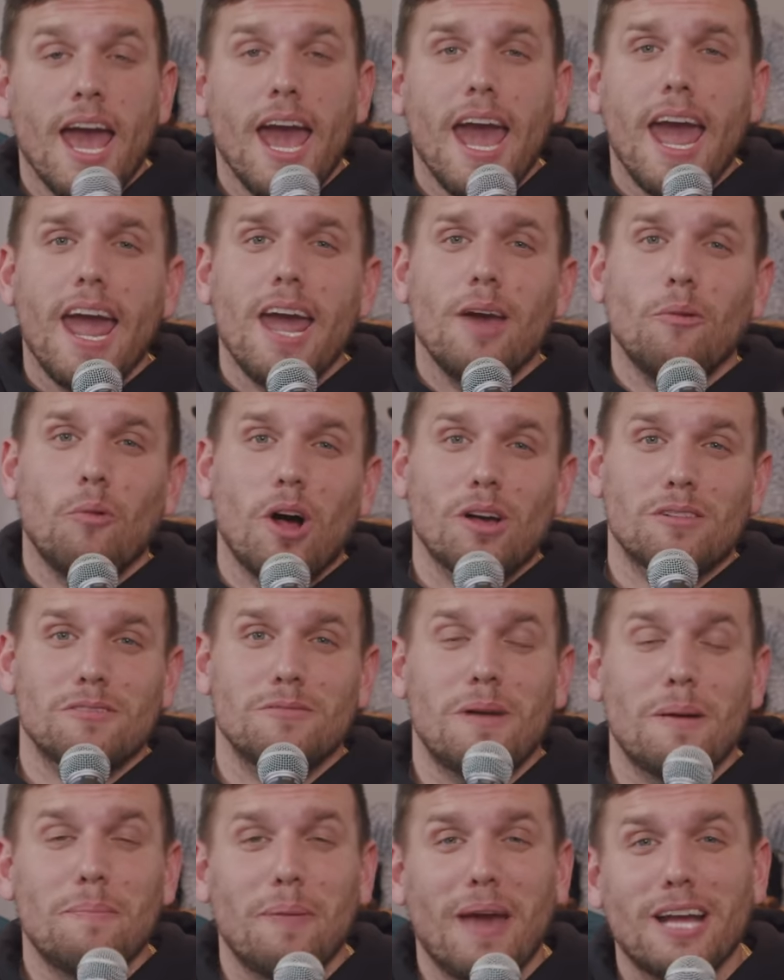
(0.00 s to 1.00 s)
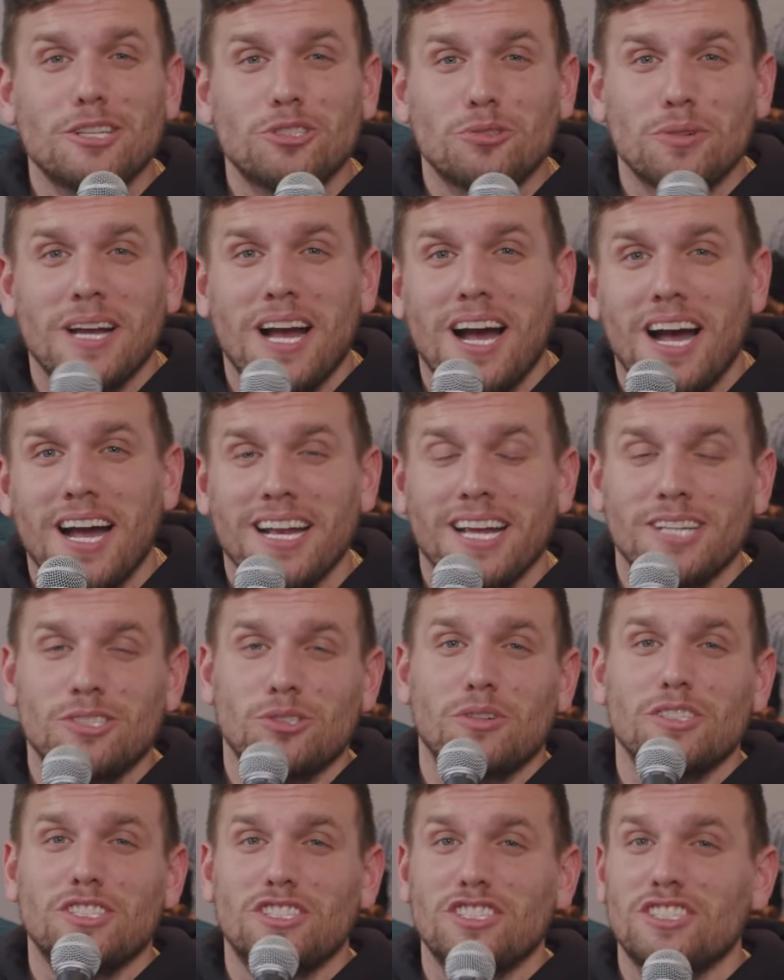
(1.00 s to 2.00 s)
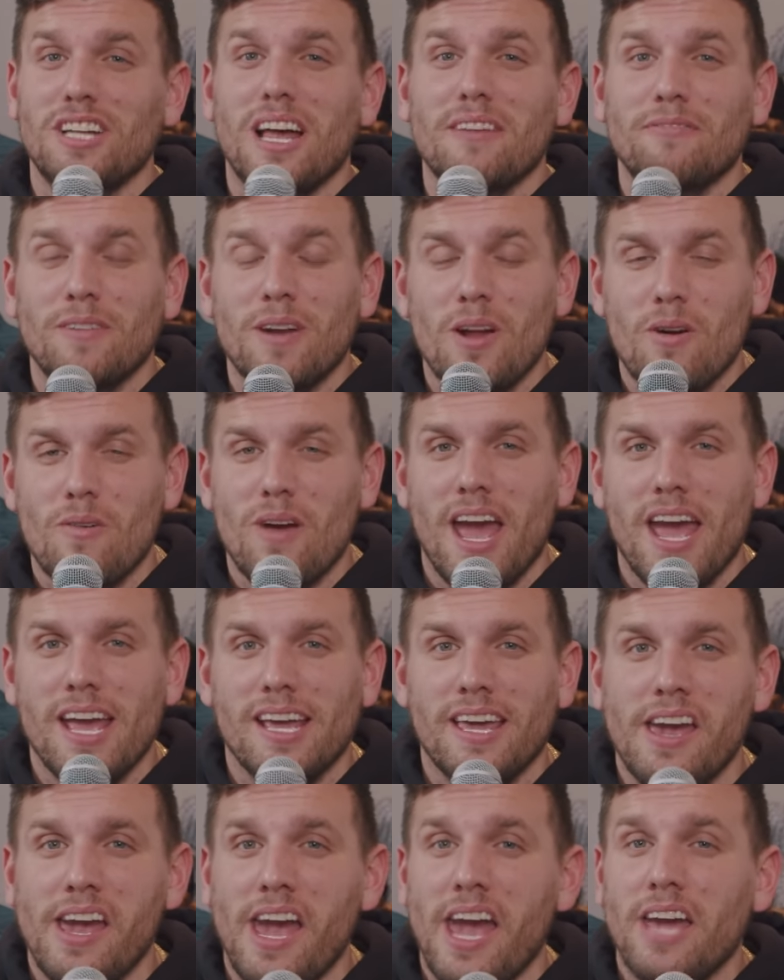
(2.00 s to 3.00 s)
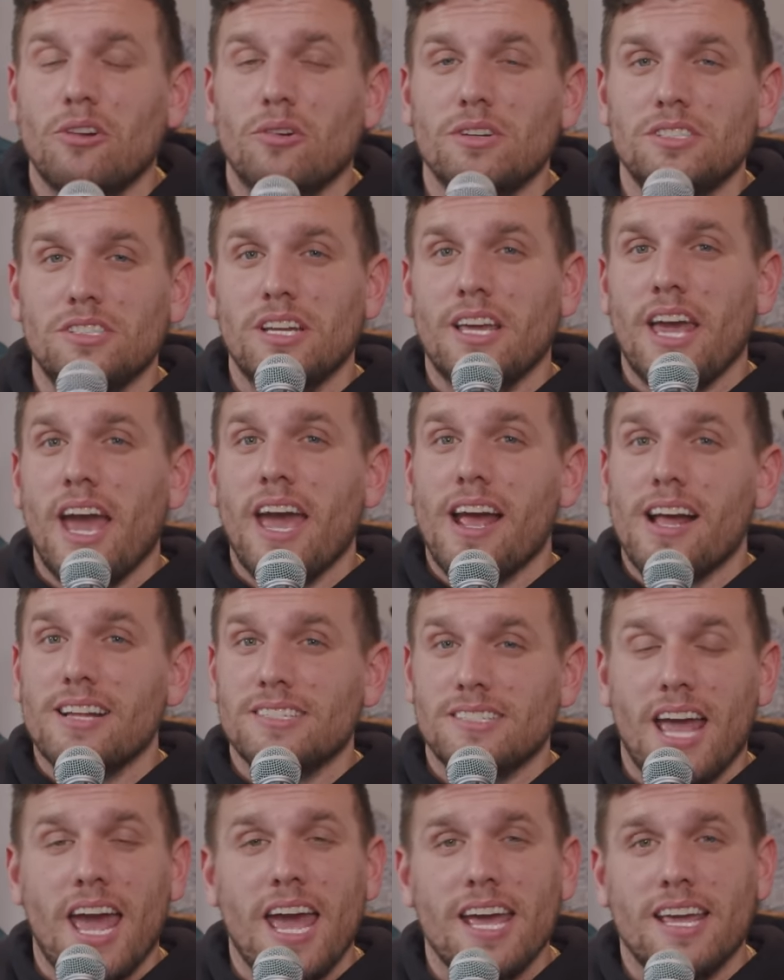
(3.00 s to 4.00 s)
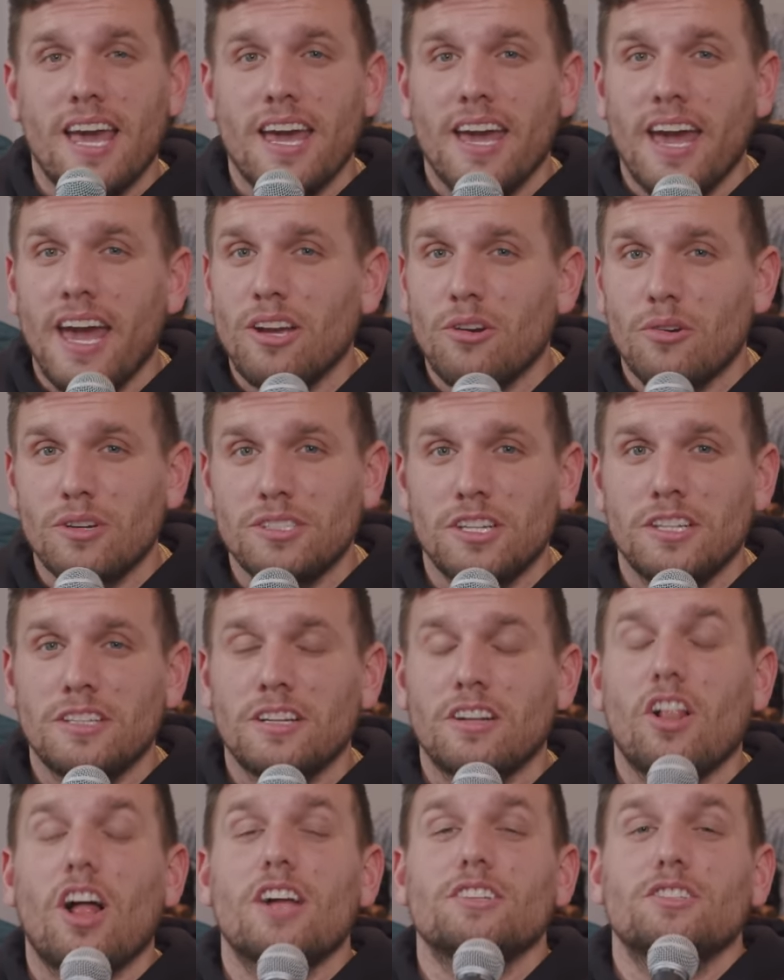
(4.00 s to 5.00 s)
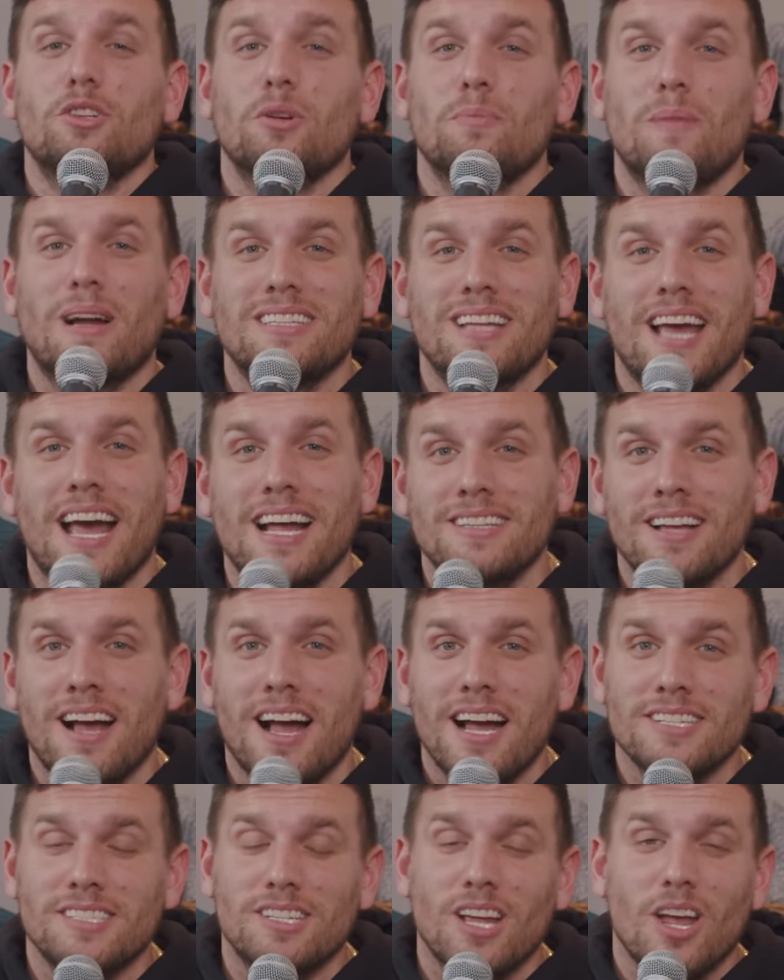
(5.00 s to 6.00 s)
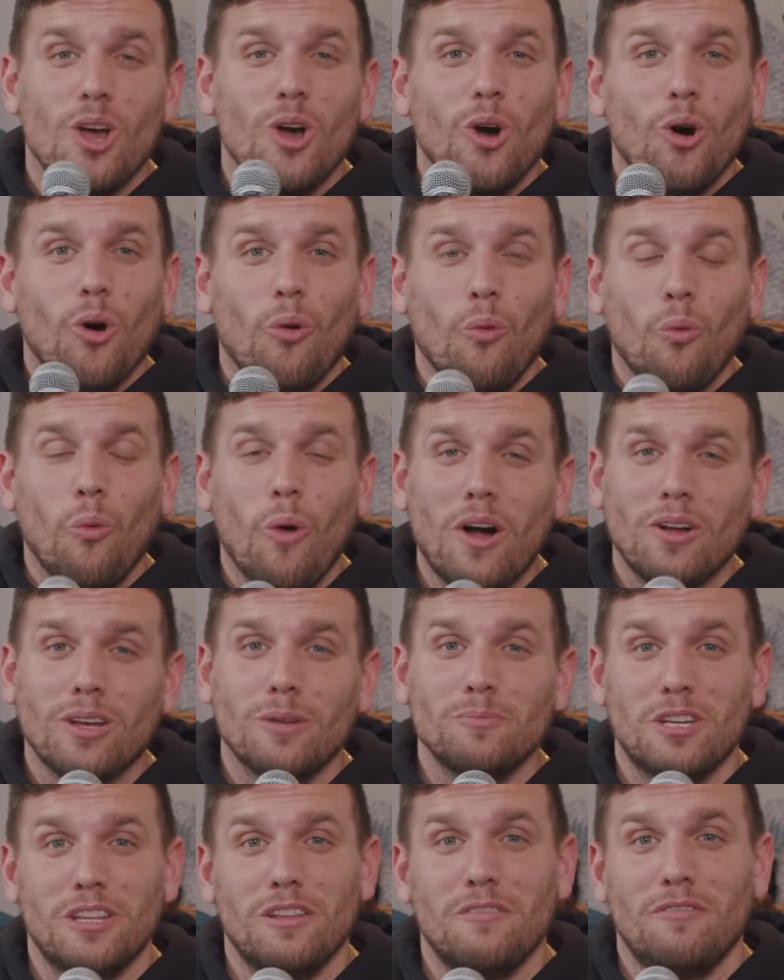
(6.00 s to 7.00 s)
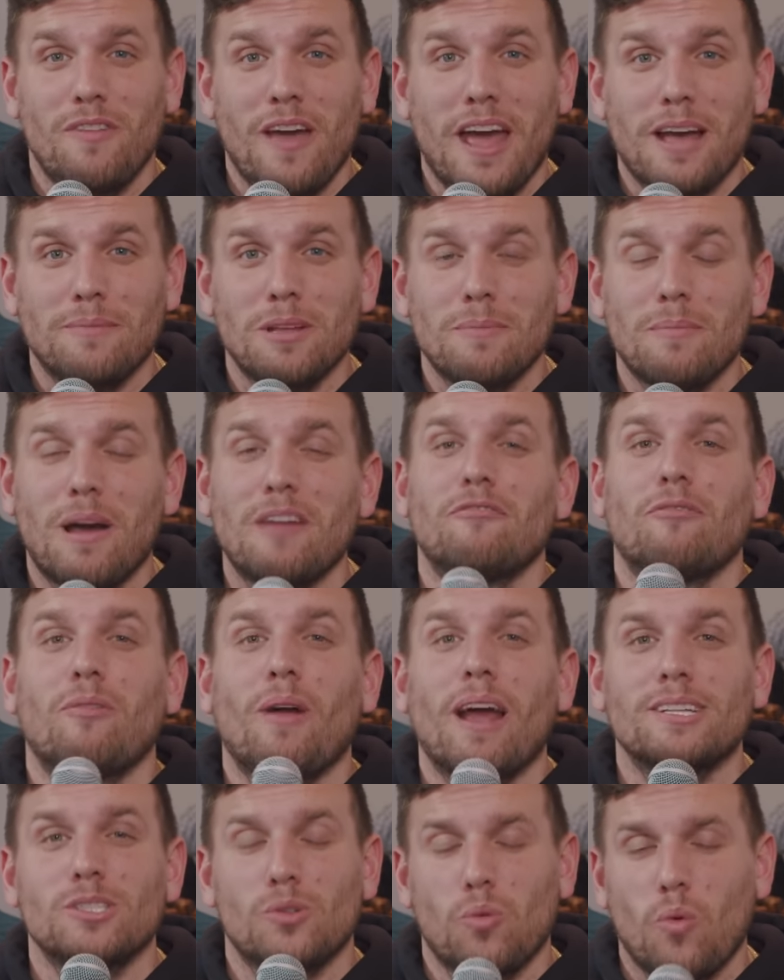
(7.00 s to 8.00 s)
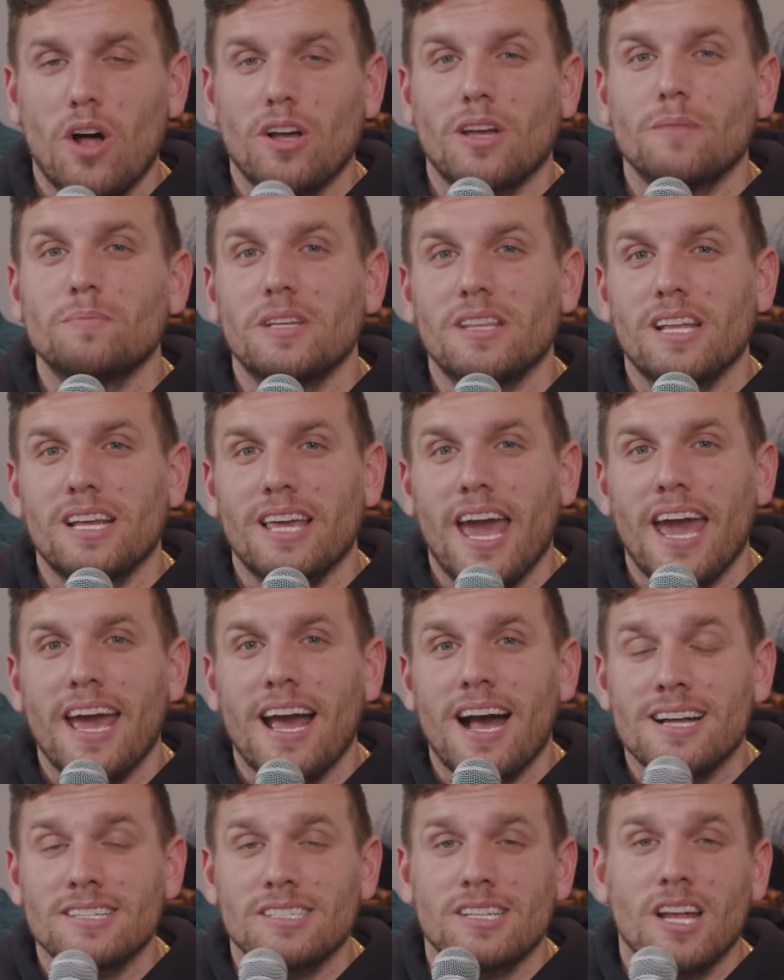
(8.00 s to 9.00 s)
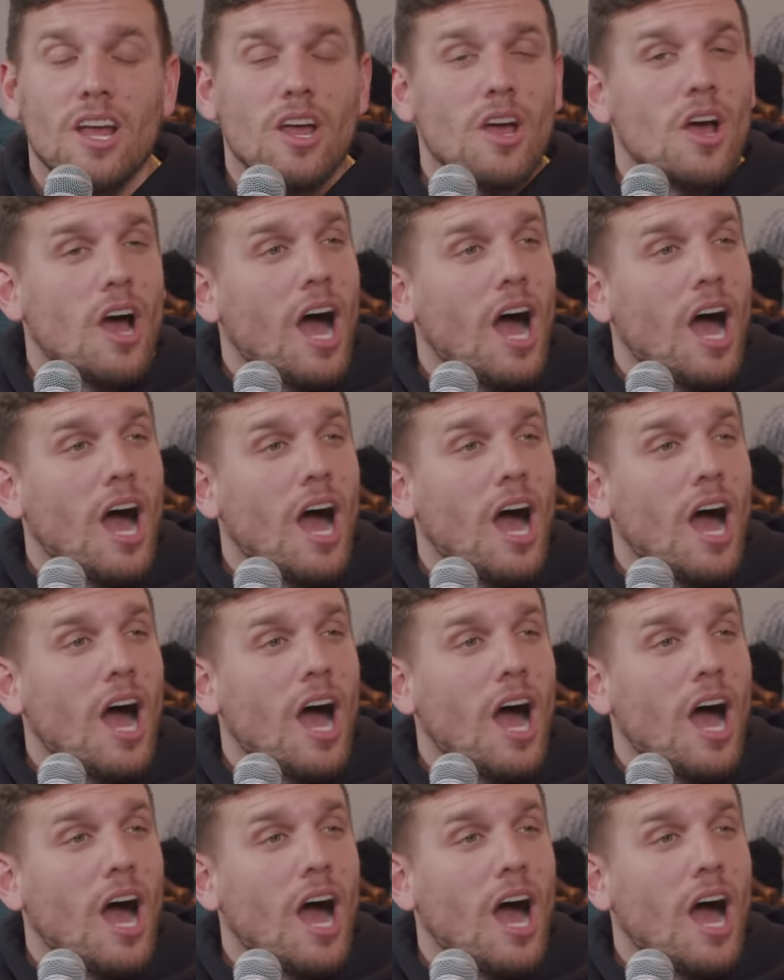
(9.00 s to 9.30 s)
Hey, welcome to my Patreon. It's Chris Distefano, aka Chrissy Chaos, aka Chrissy in the Closet till my dad dies. Welcome to the family, my friends. Welcome to the chaos.